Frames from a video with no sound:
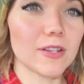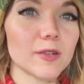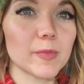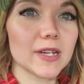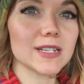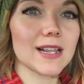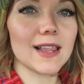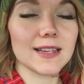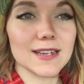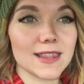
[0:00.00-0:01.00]
to look because I
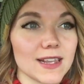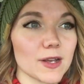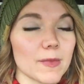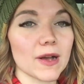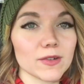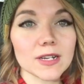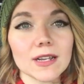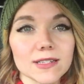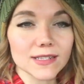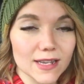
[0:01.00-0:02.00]
like to think about
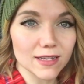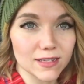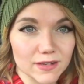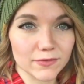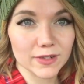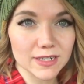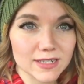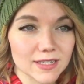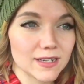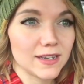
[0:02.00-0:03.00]
us in
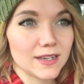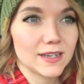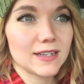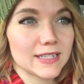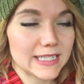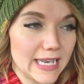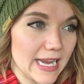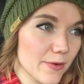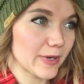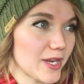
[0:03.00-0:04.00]
different
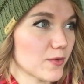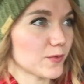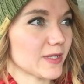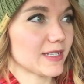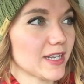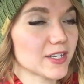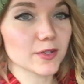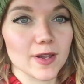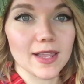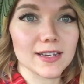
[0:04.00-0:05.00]
scenarios.
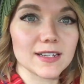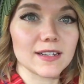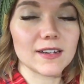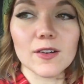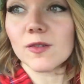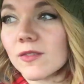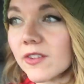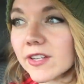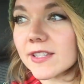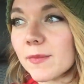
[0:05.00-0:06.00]
So I like to go
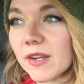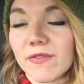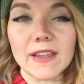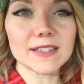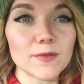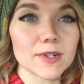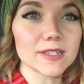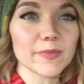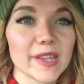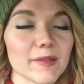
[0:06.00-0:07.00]
look at the big fancy
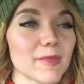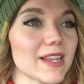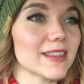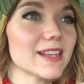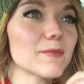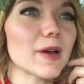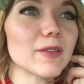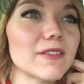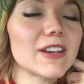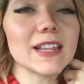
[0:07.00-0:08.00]
ones and be like, man, think
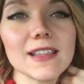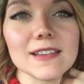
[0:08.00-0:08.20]
about living in